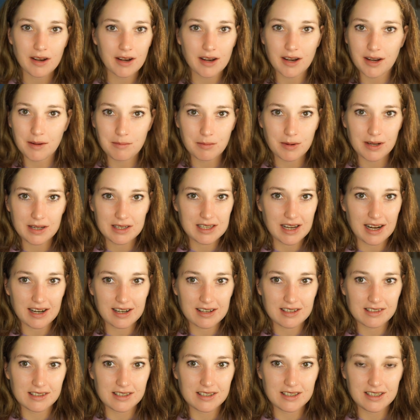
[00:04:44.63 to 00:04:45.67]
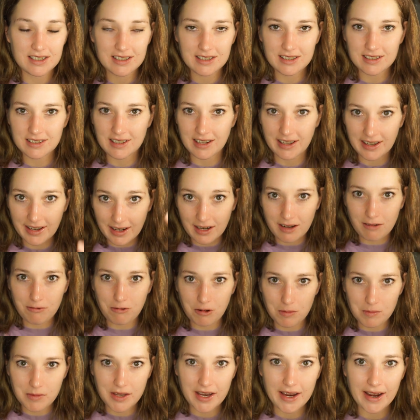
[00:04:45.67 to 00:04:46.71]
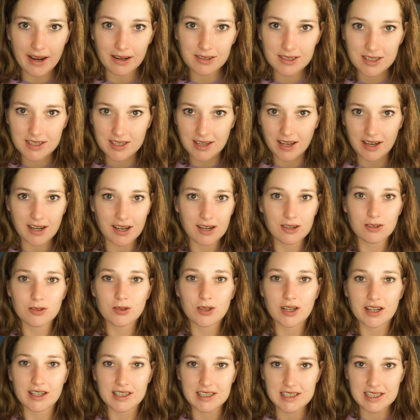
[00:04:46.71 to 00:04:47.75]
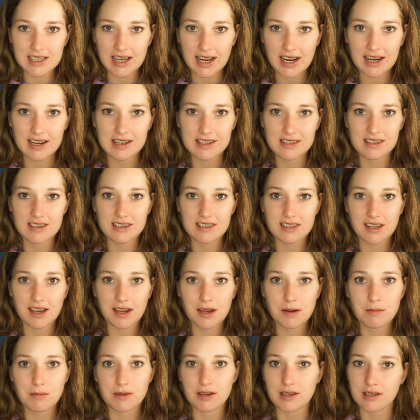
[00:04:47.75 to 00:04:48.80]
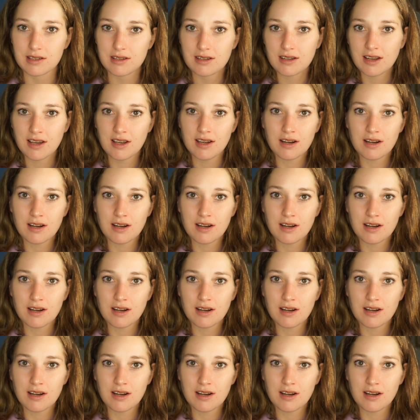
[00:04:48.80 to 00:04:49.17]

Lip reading: I'm exactly, like, from the outside I look exactly the same as,